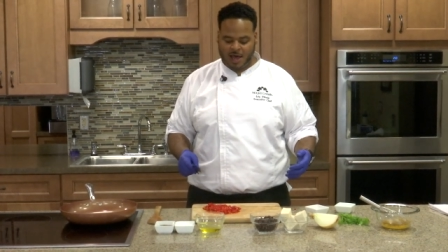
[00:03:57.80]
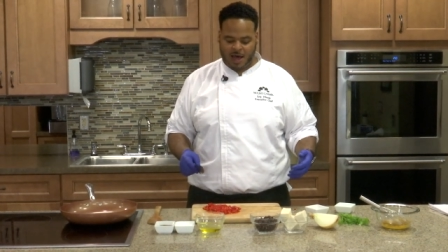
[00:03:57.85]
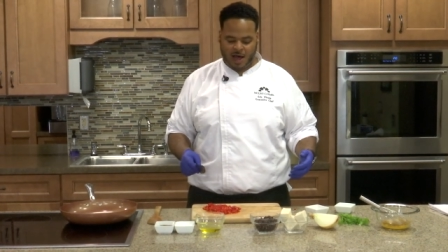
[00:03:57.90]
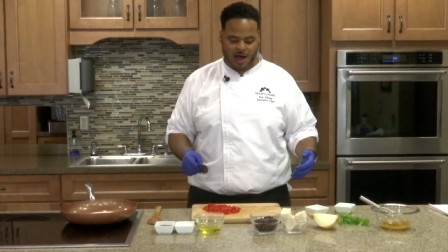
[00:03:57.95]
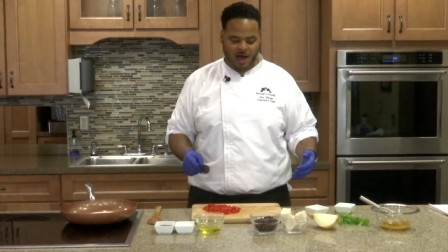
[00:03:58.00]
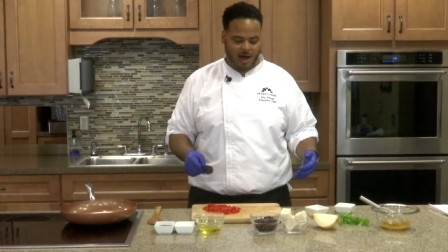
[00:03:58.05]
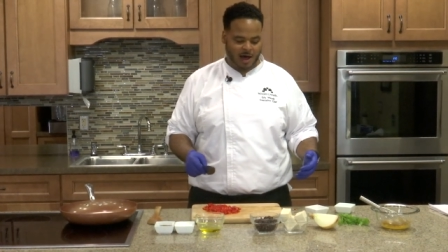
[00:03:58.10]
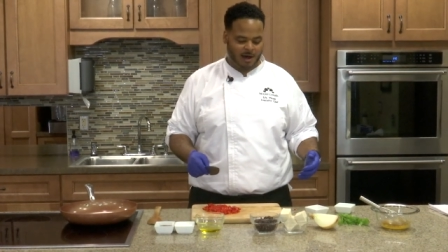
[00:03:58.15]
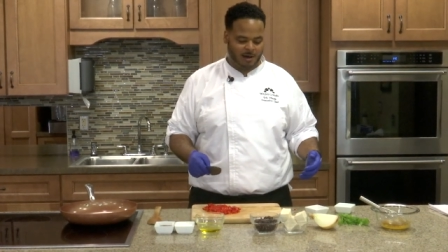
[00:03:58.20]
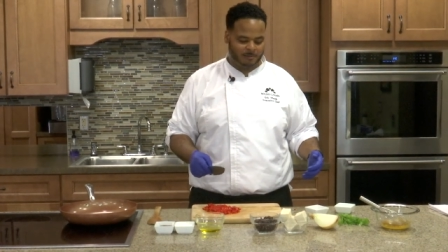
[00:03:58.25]

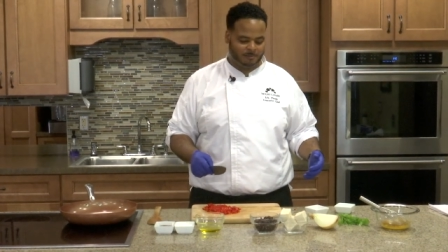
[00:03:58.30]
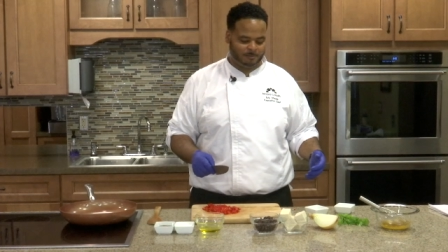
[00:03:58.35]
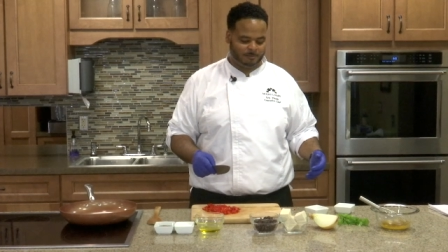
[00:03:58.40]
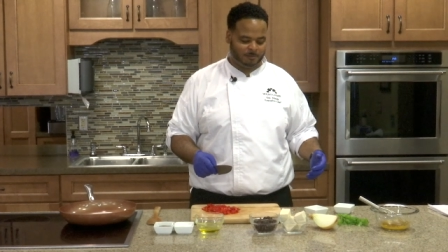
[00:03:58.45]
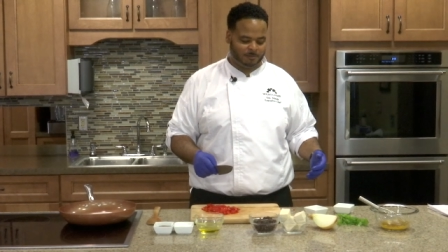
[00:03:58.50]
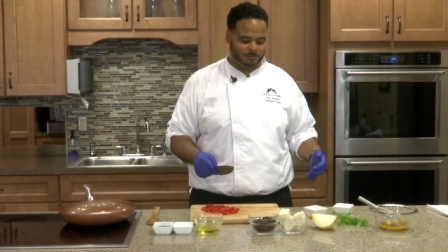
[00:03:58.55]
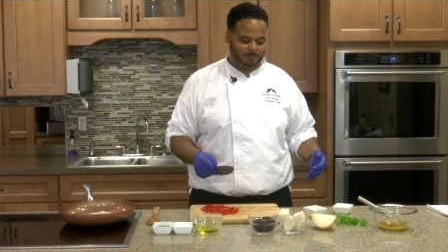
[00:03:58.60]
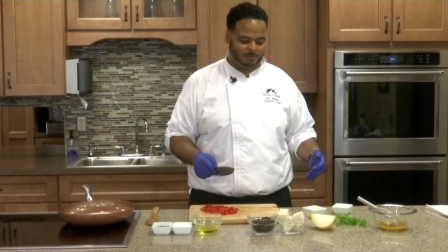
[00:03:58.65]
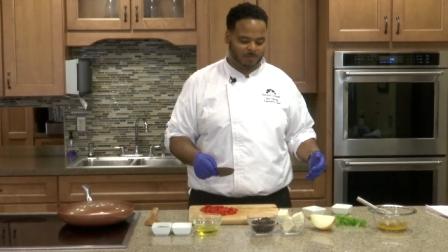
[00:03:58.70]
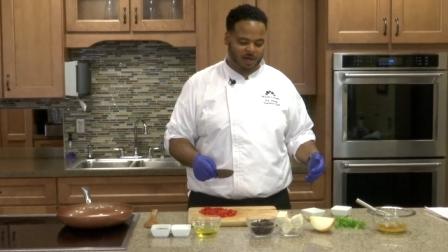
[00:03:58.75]

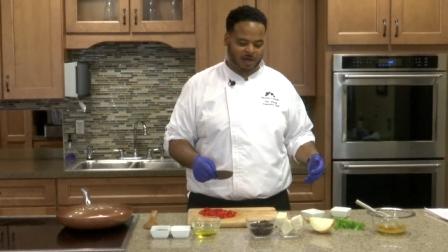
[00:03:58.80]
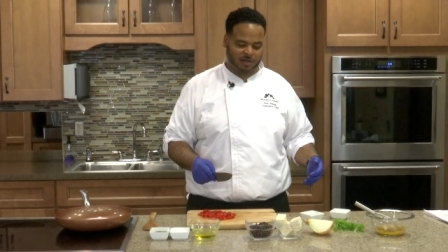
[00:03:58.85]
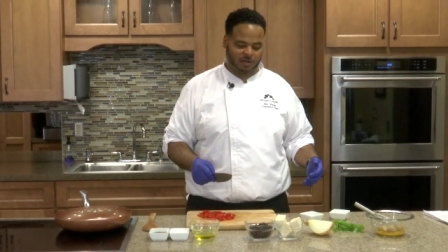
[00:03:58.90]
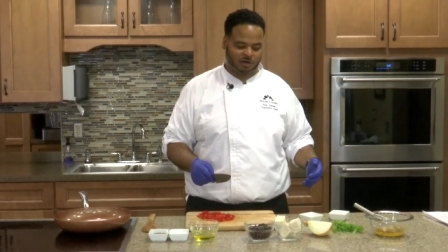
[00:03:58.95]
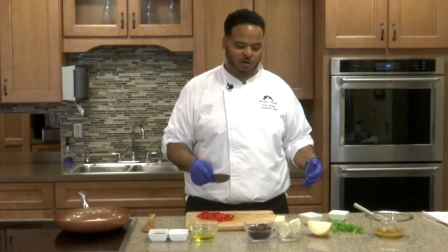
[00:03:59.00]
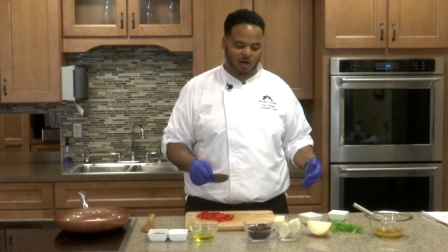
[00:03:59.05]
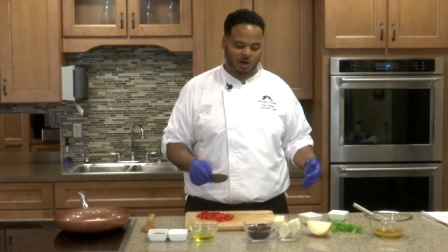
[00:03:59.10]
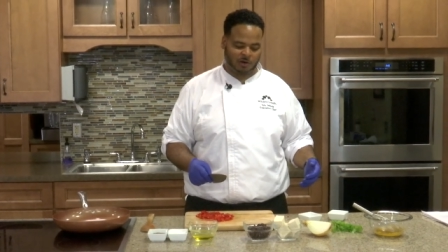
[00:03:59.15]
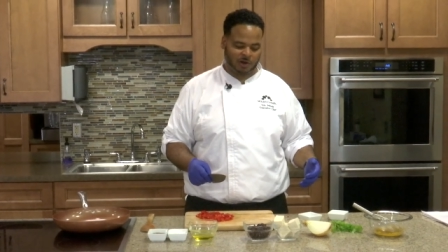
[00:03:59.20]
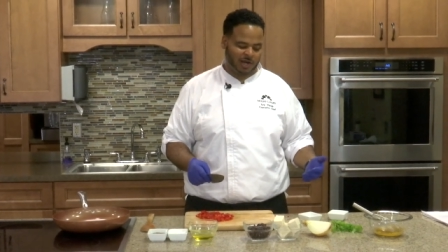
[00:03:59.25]
But
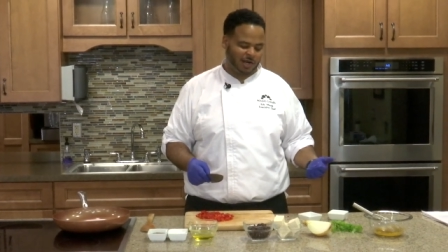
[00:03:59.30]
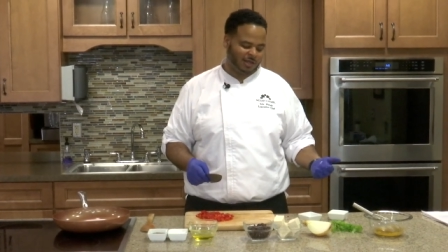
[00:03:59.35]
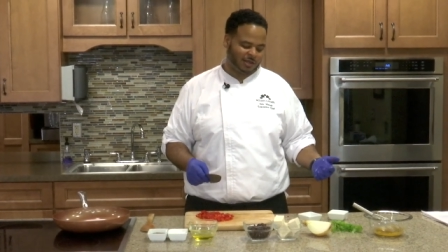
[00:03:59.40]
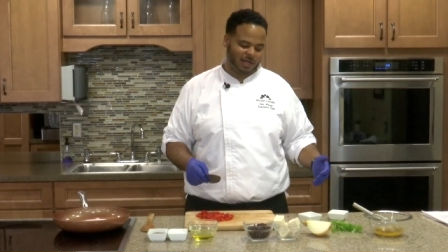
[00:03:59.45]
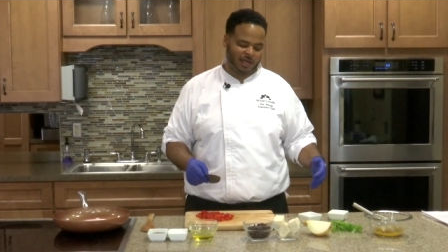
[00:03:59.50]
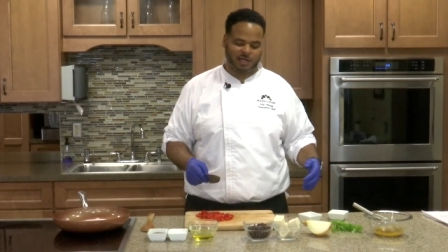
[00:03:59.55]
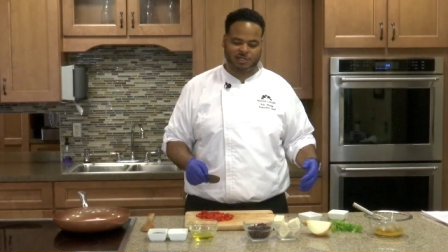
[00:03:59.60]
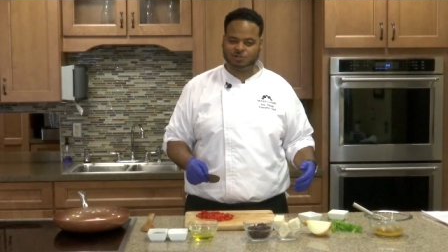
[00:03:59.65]
you know, anything